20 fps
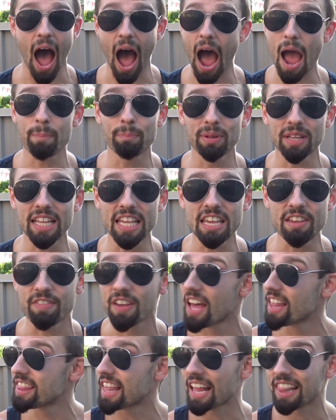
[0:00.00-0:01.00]
I believe
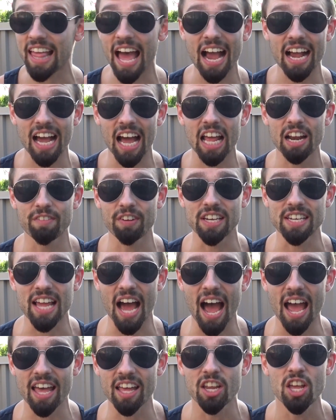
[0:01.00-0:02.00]
that that kind of a
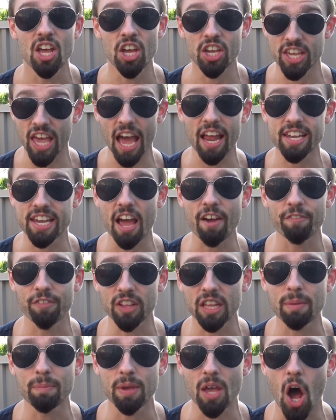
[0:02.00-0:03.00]
diet can
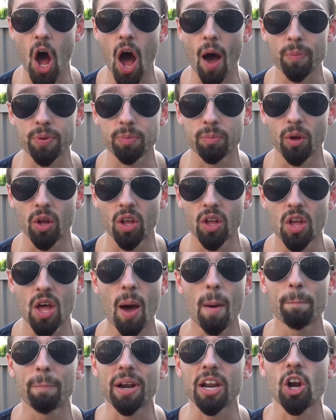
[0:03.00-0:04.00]
definitely be optimal,
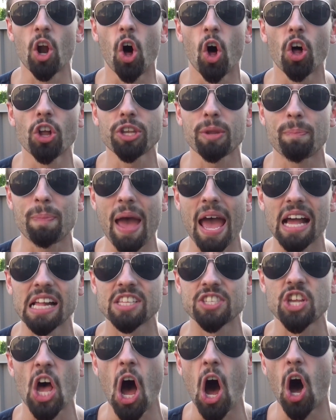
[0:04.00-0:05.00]
but it all
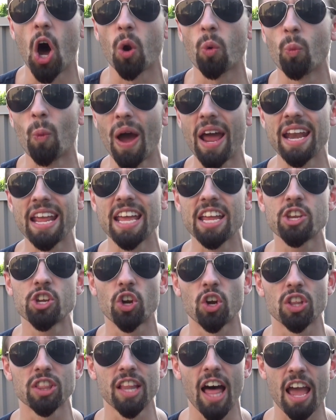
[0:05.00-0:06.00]
depends on when in
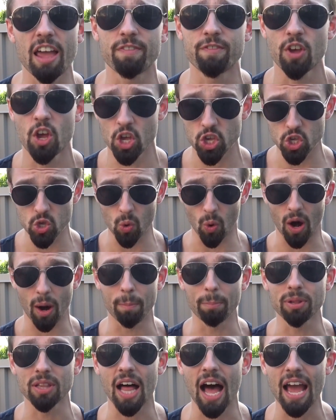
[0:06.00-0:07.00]
your life you are
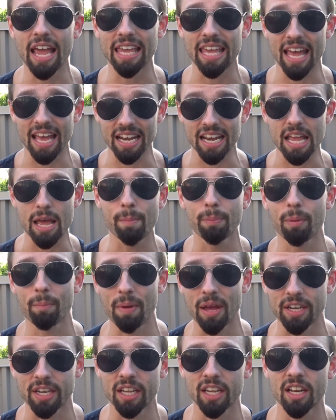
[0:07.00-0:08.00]
applying it and
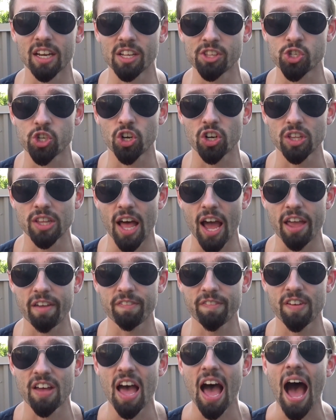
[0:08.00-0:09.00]
implementing it into your
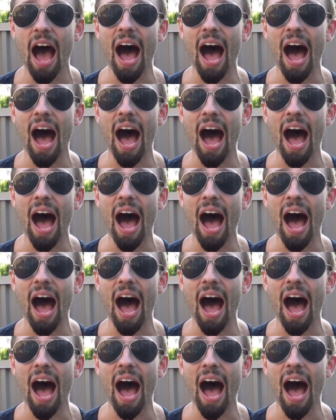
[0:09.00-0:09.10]
life.